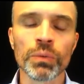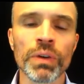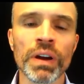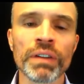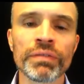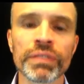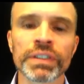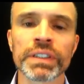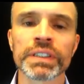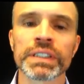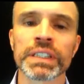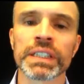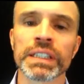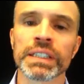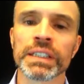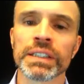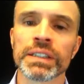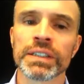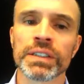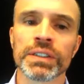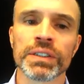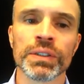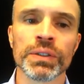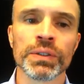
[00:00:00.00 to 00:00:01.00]

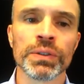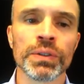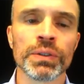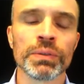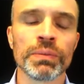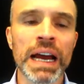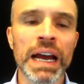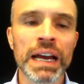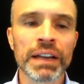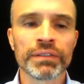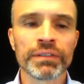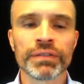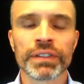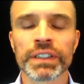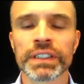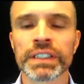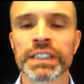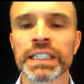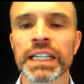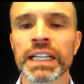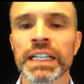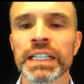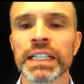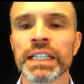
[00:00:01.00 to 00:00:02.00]
references to the
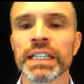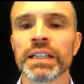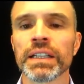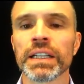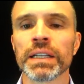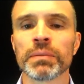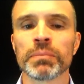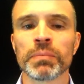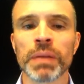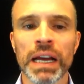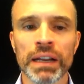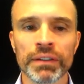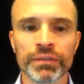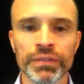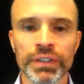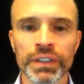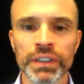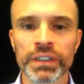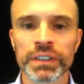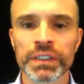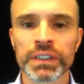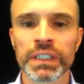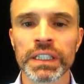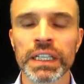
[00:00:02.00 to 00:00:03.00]
Radford study in
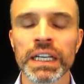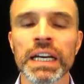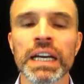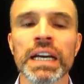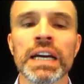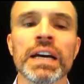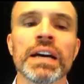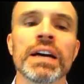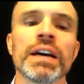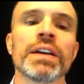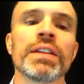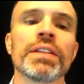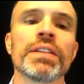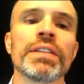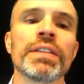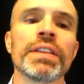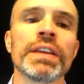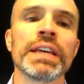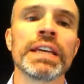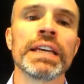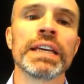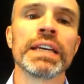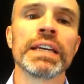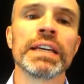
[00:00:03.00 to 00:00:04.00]
Bradford,
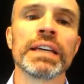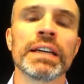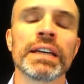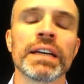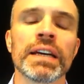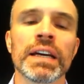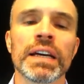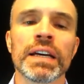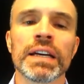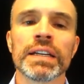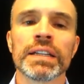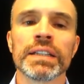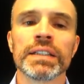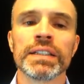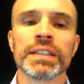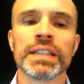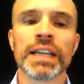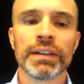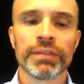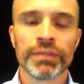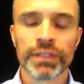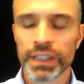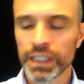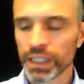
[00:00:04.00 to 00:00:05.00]
the
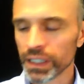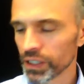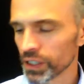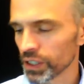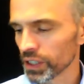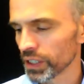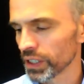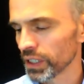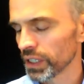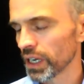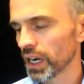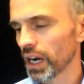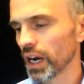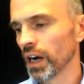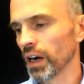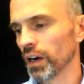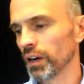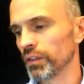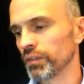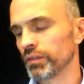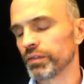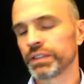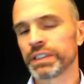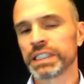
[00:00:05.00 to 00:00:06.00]
definition
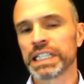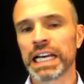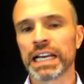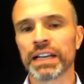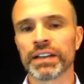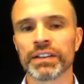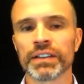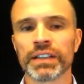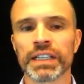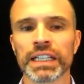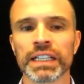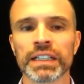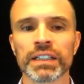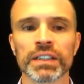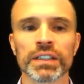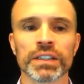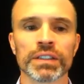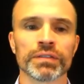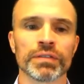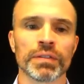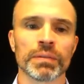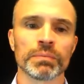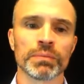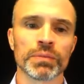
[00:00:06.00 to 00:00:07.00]
of standard
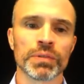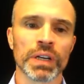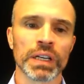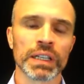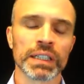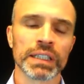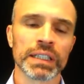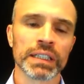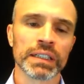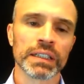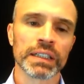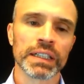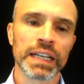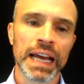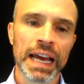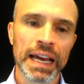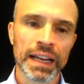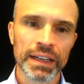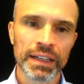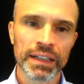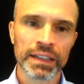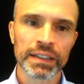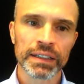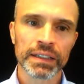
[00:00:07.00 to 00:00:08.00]
English from Trudgill and
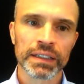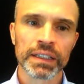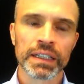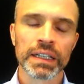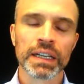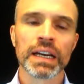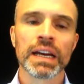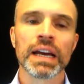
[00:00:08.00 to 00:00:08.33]
Hannah,